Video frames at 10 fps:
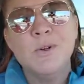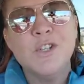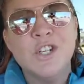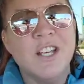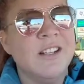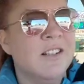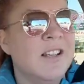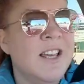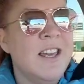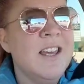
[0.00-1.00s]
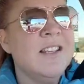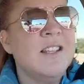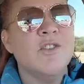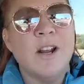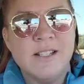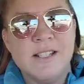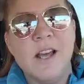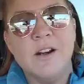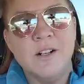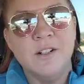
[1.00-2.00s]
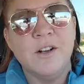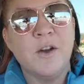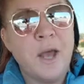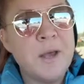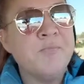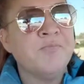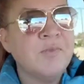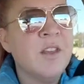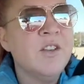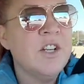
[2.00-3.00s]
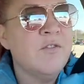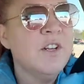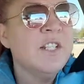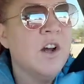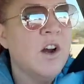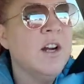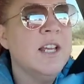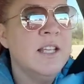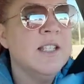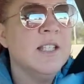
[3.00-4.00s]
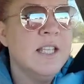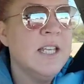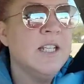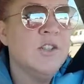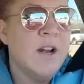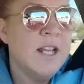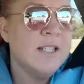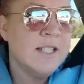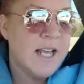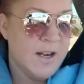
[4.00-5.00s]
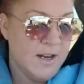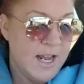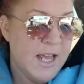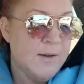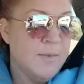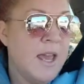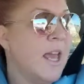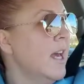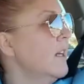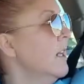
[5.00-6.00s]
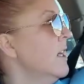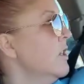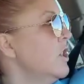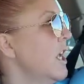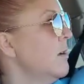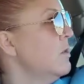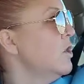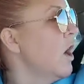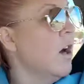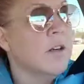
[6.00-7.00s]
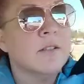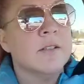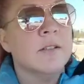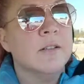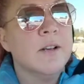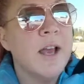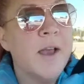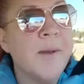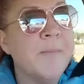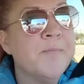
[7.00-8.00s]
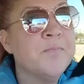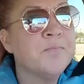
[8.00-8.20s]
Bullshit. He is the trendsetter, okay? Jeffree Star is the trendsetter. Him and James Charles, okay?